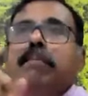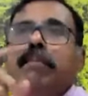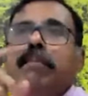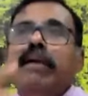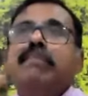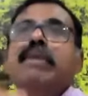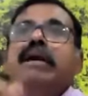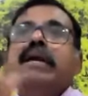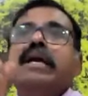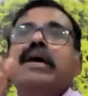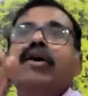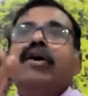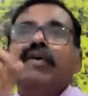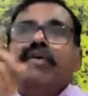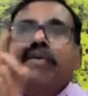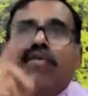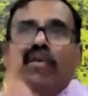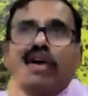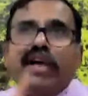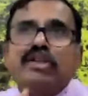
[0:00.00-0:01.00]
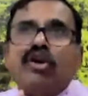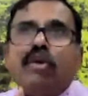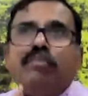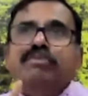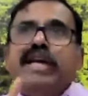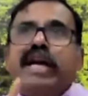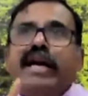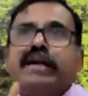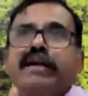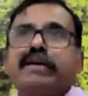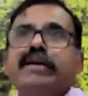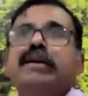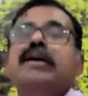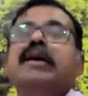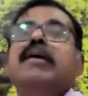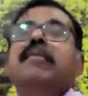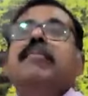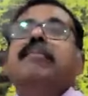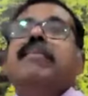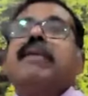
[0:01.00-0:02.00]
Brahman cannot be known as object.
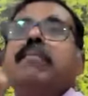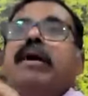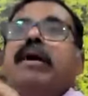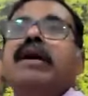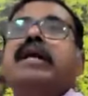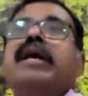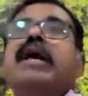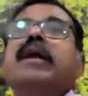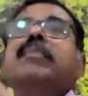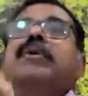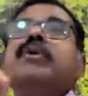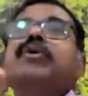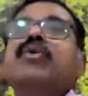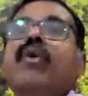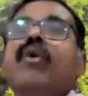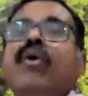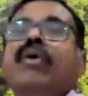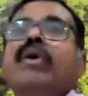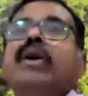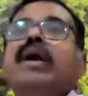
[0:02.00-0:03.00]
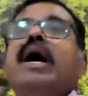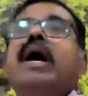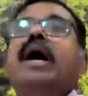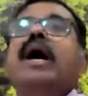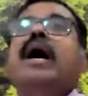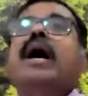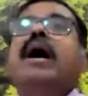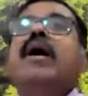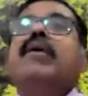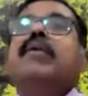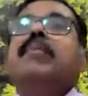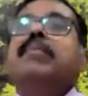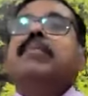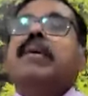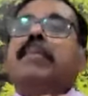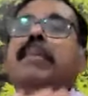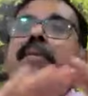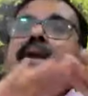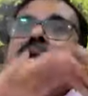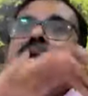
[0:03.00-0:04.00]
Brahman cannot be known.
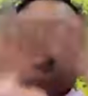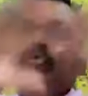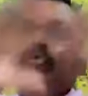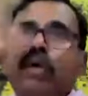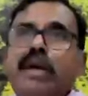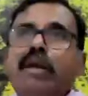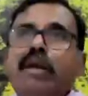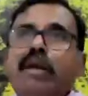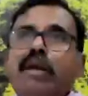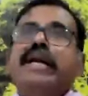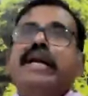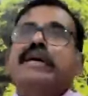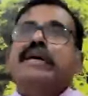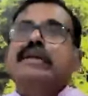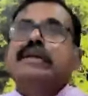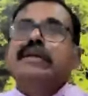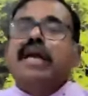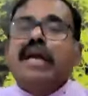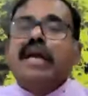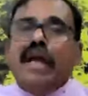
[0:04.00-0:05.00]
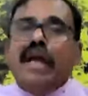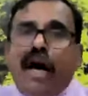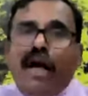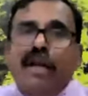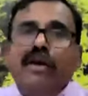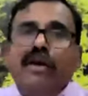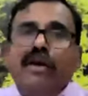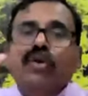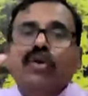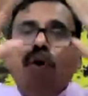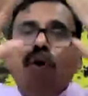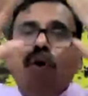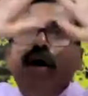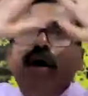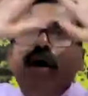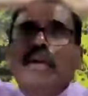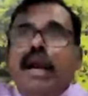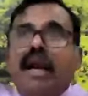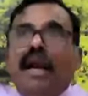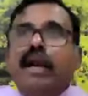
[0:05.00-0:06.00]
Brahman has no limit. That
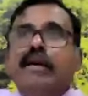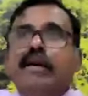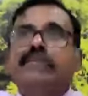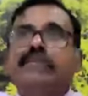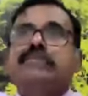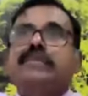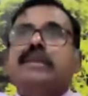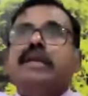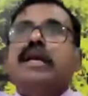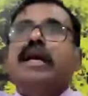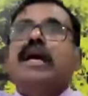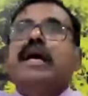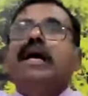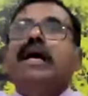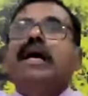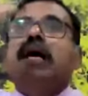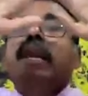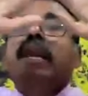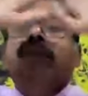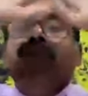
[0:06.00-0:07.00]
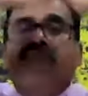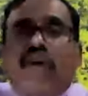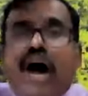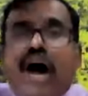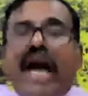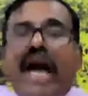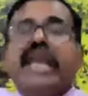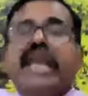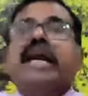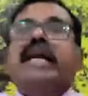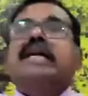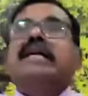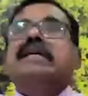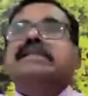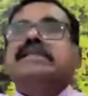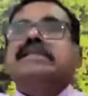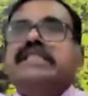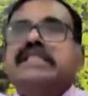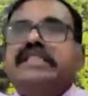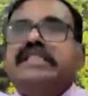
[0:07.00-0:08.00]
unknowable, infinite
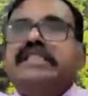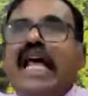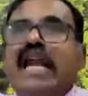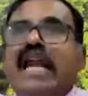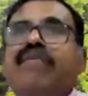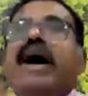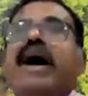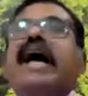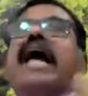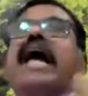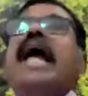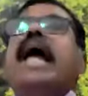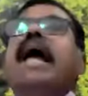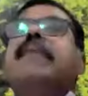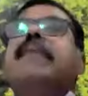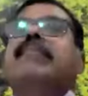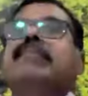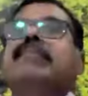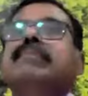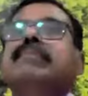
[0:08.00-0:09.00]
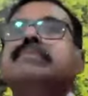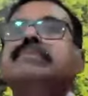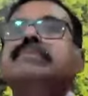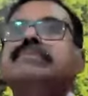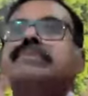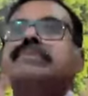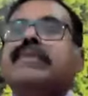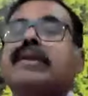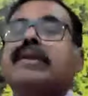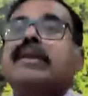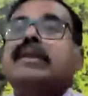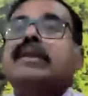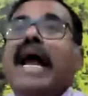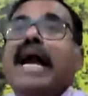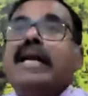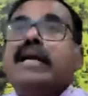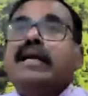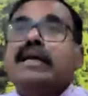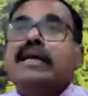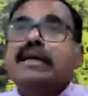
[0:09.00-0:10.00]
self I am.
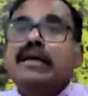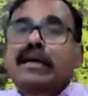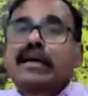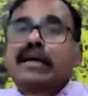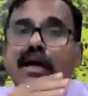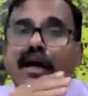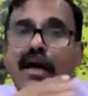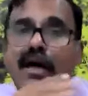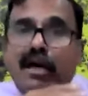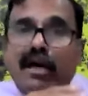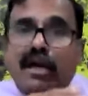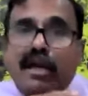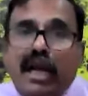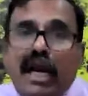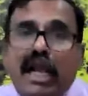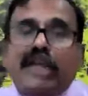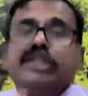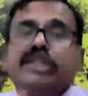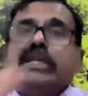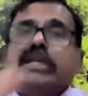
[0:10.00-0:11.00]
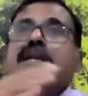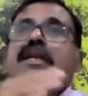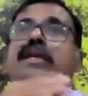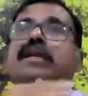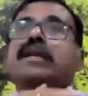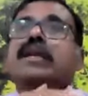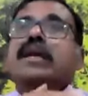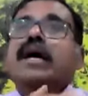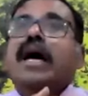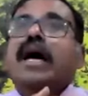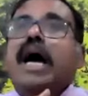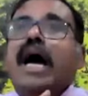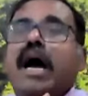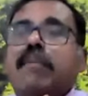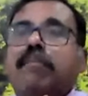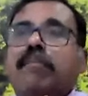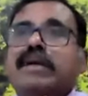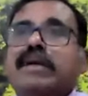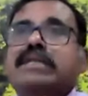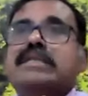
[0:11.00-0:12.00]
That realization
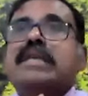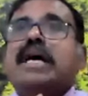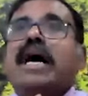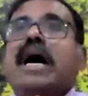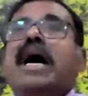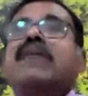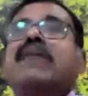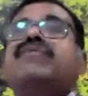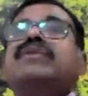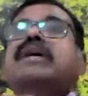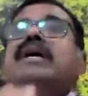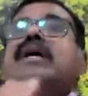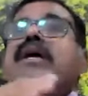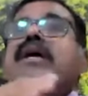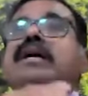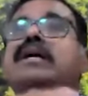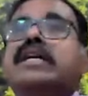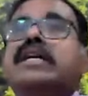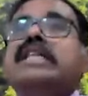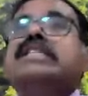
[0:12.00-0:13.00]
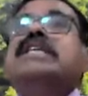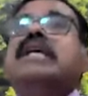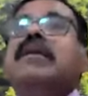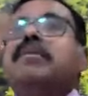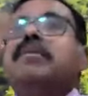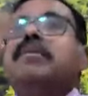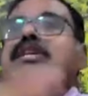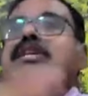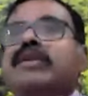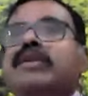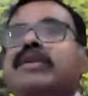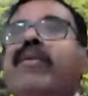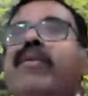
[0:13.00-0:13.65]
happens after discrimination,